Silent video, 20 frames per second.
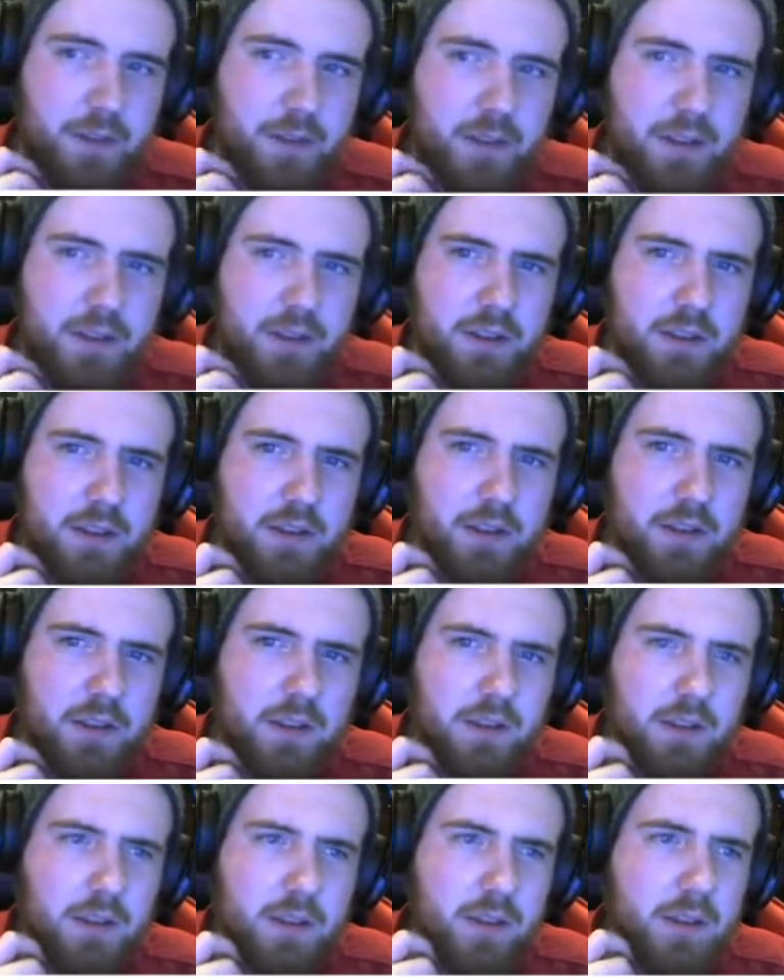Let's see.
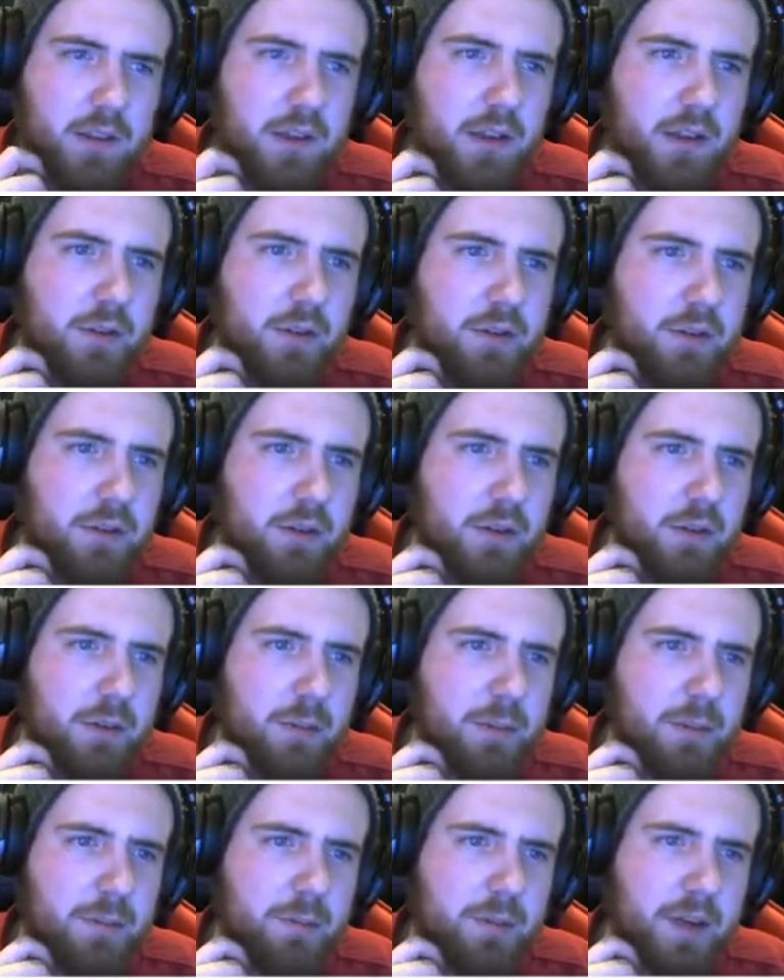Let's go a
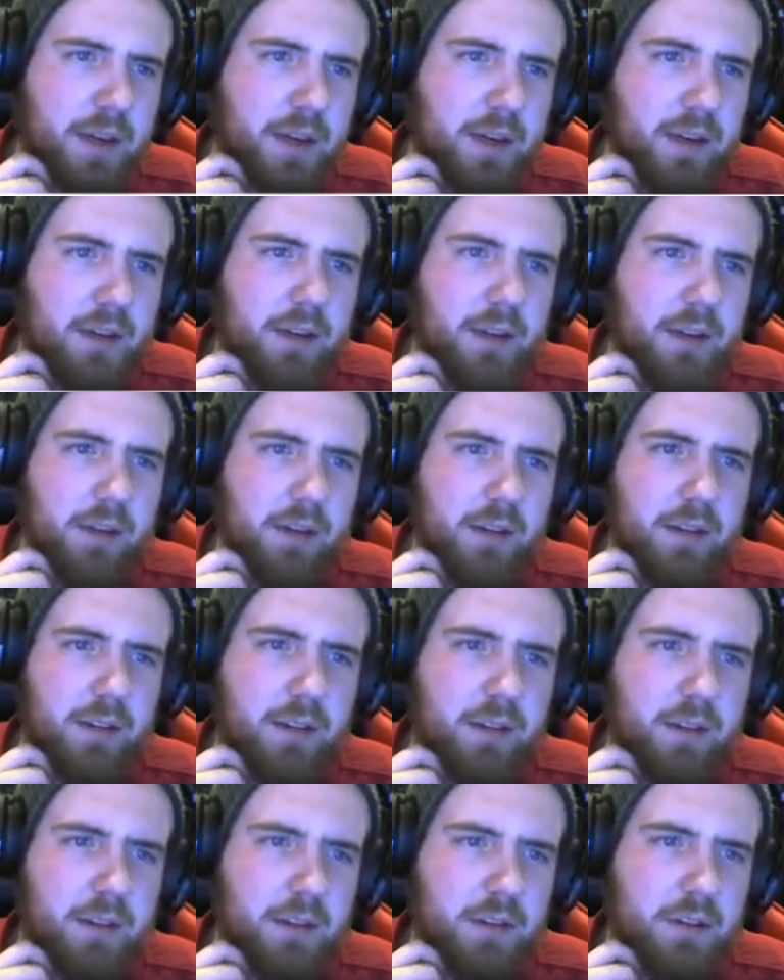little bit back
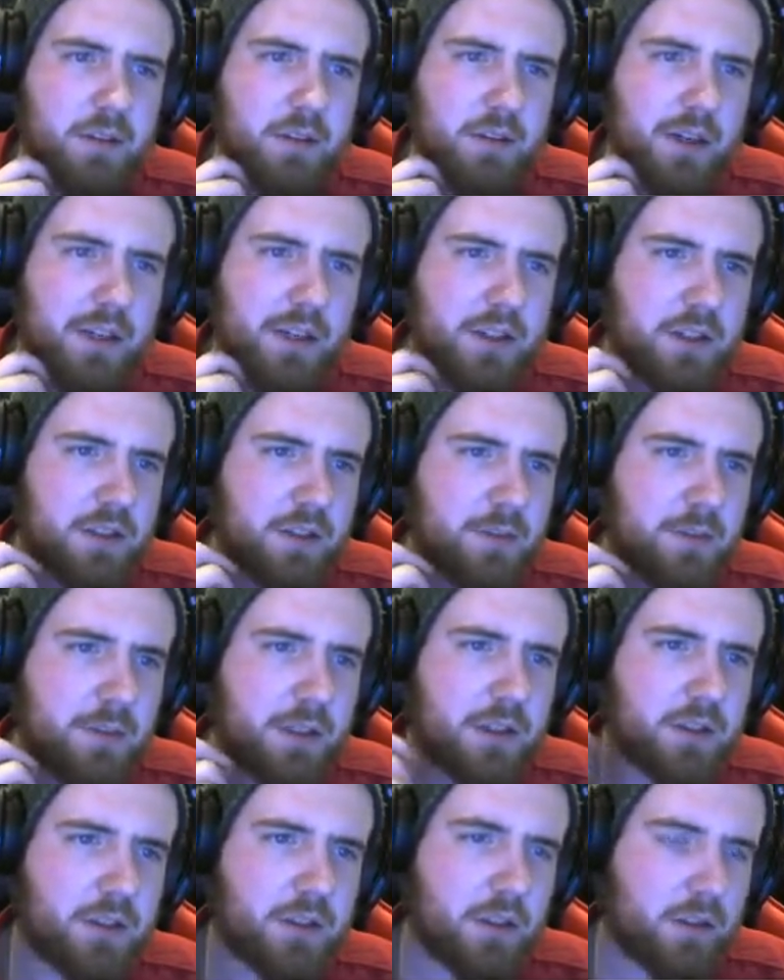in this direction
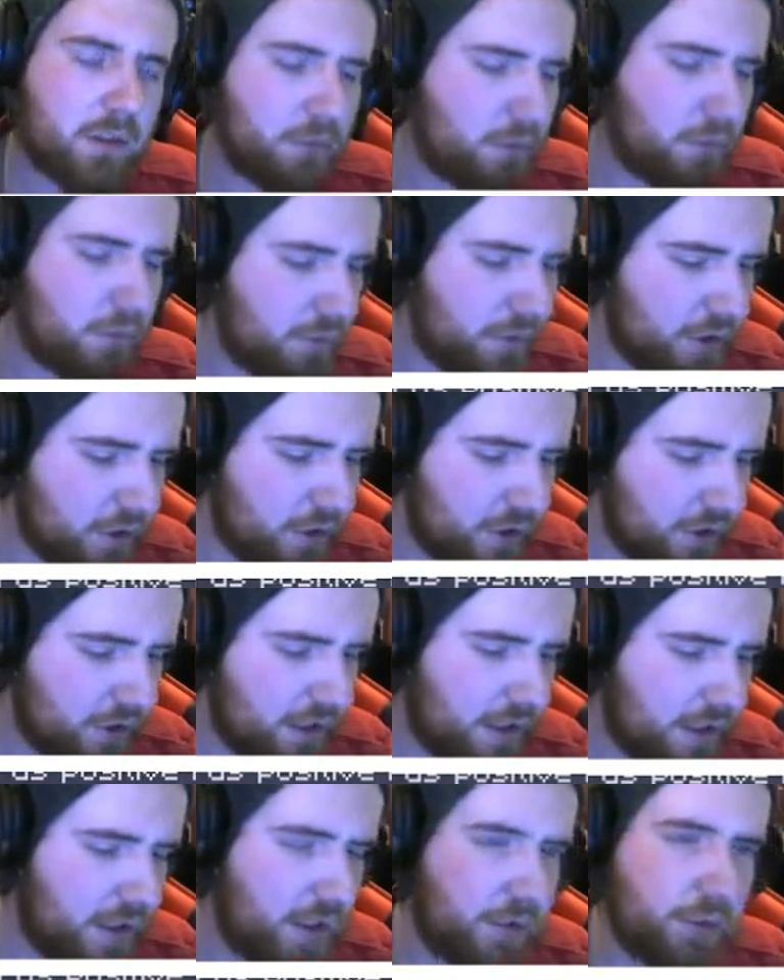because our Z
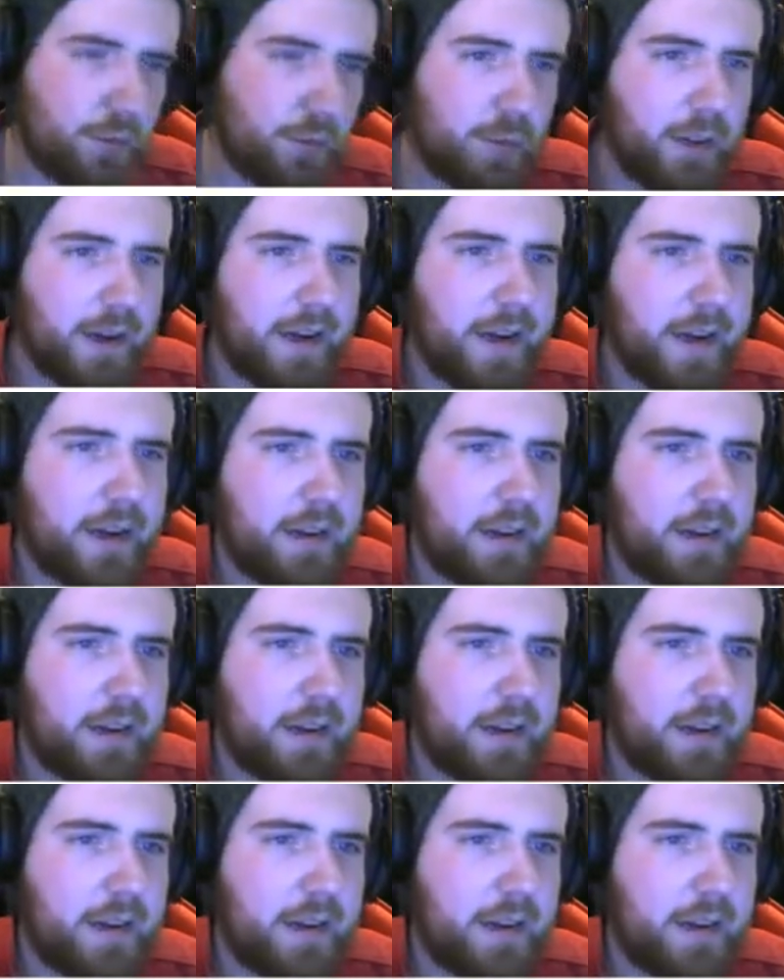is way